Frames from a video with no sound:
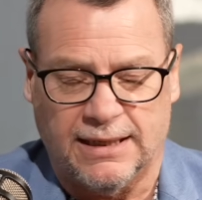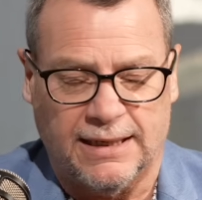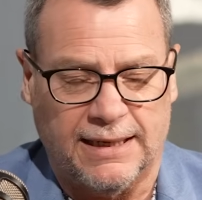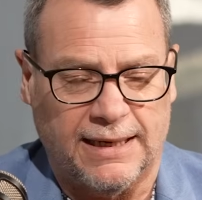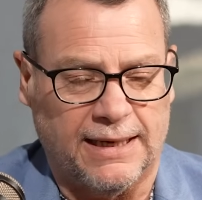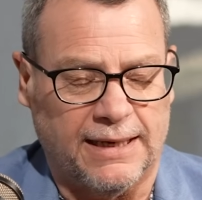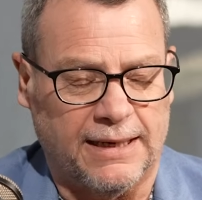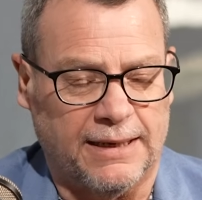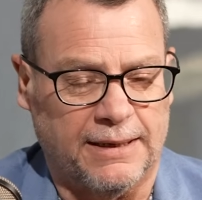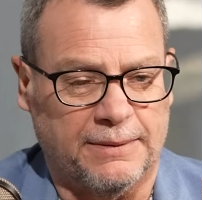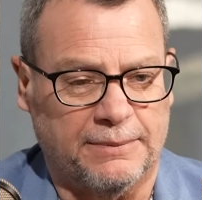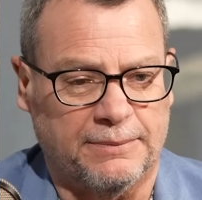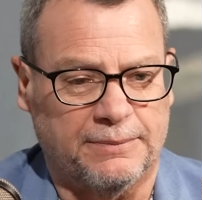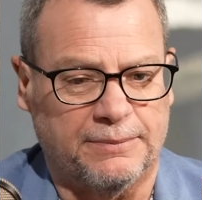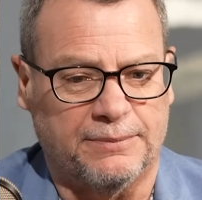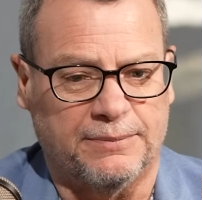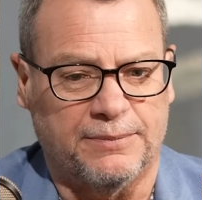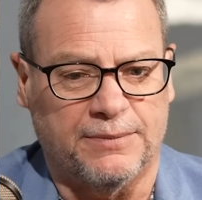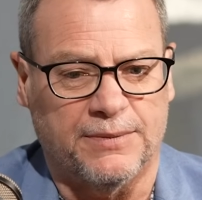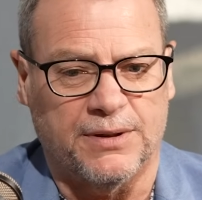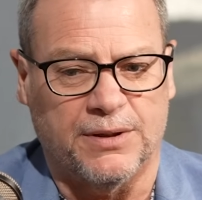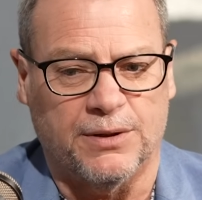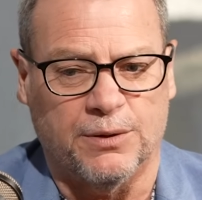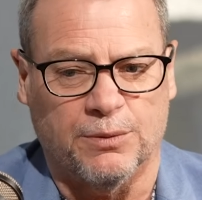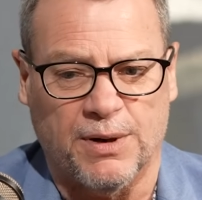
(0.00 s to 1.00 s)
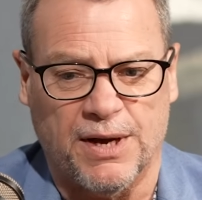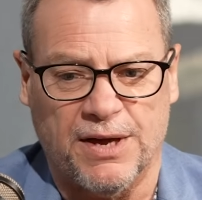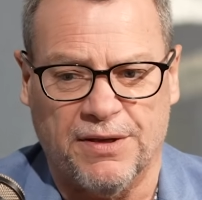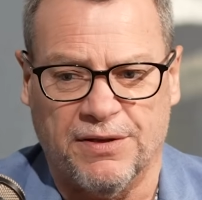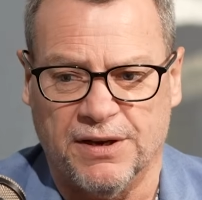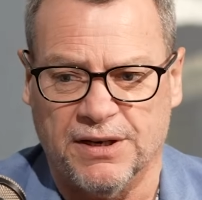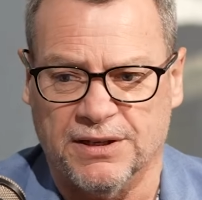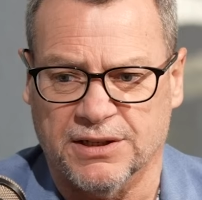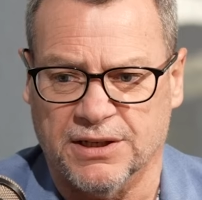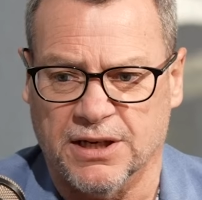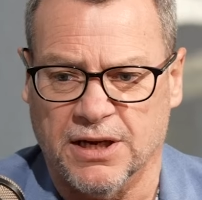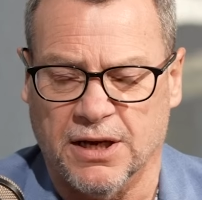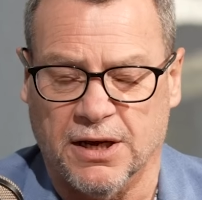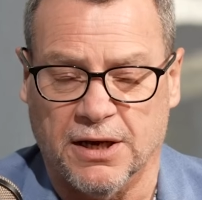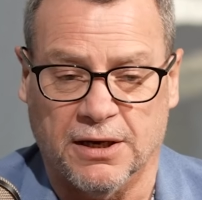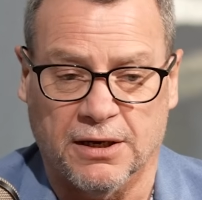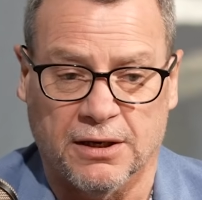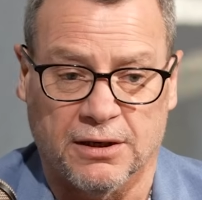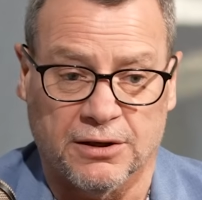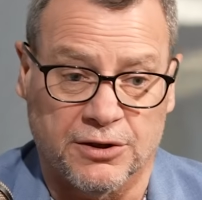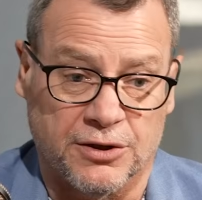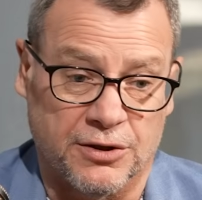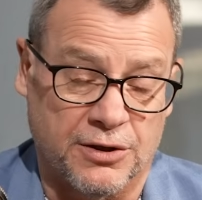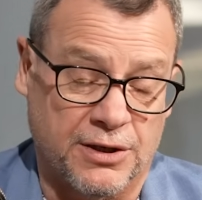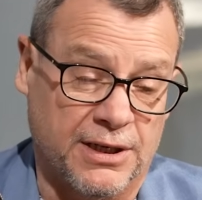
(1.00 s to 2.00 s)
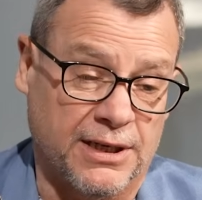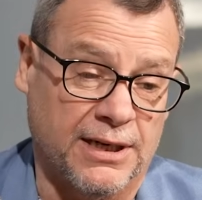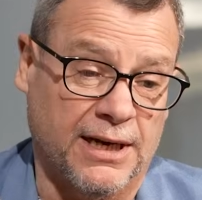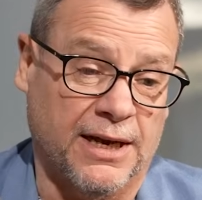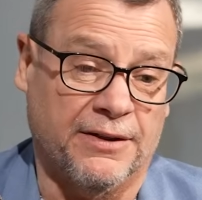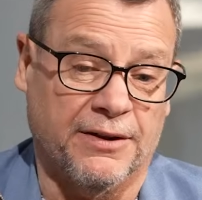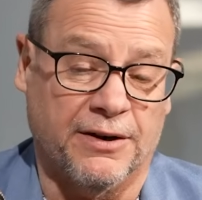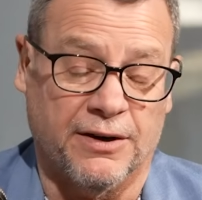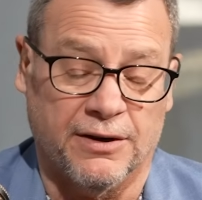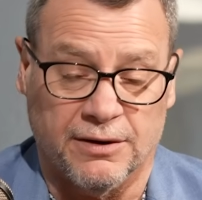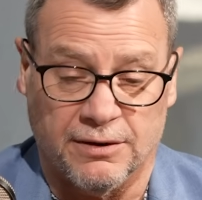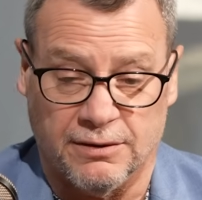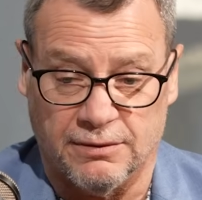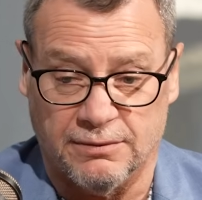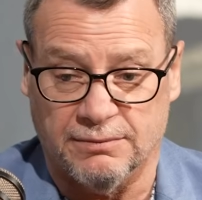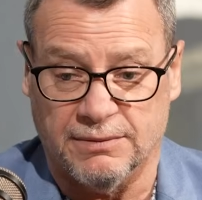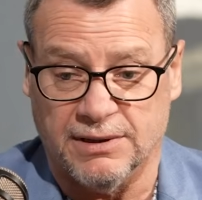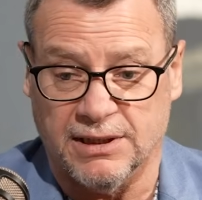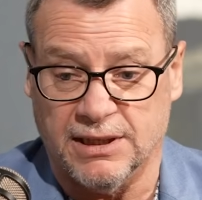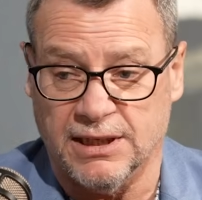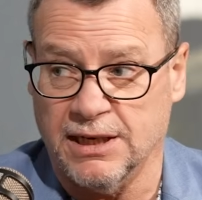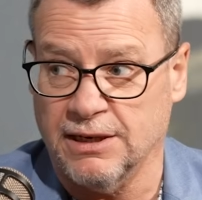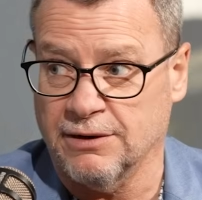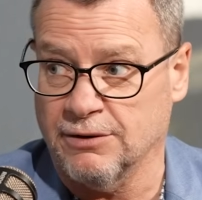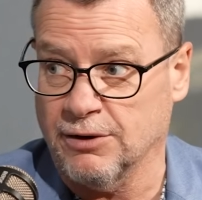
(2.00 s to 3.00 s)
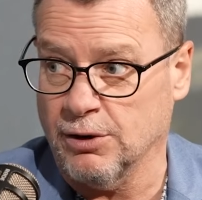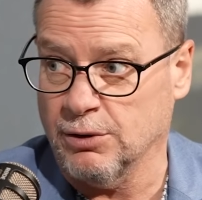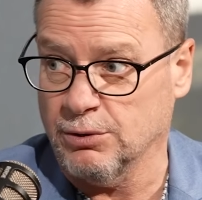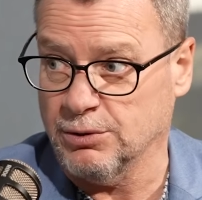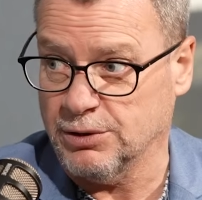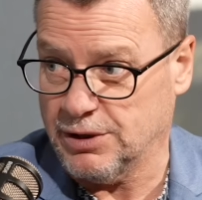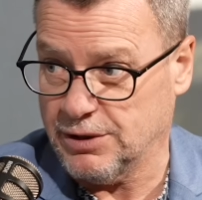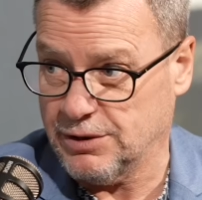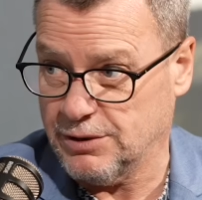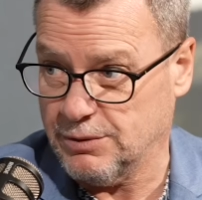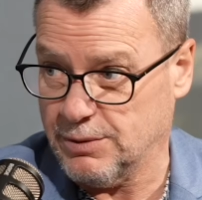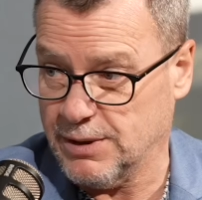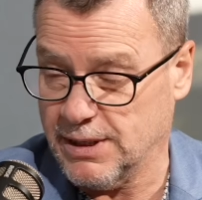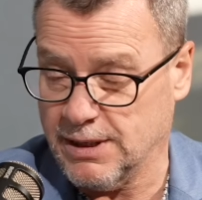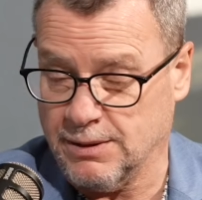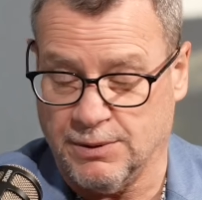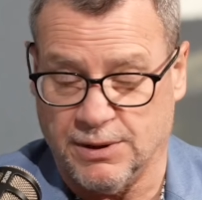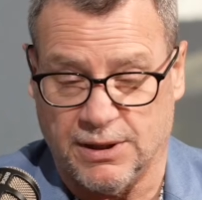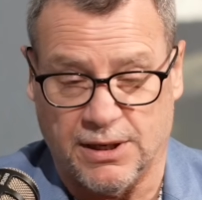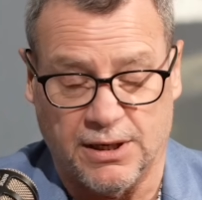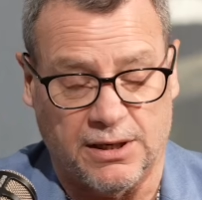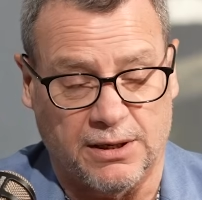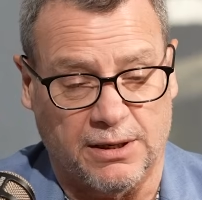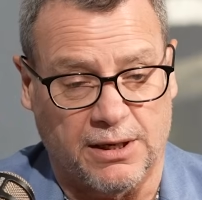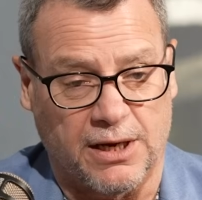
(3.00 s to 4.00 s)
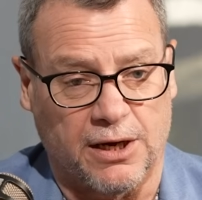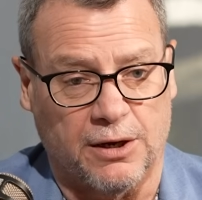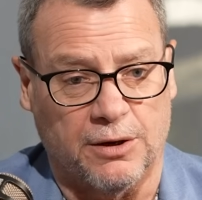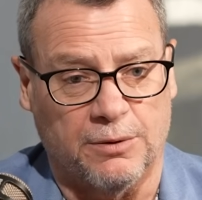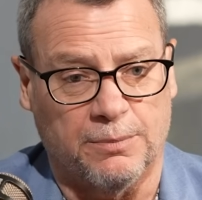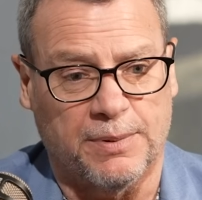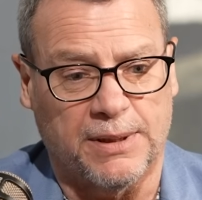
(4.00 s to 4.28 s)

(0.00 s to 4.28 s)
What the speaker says: The way things are going, I'll turn another year older the way we're going to go.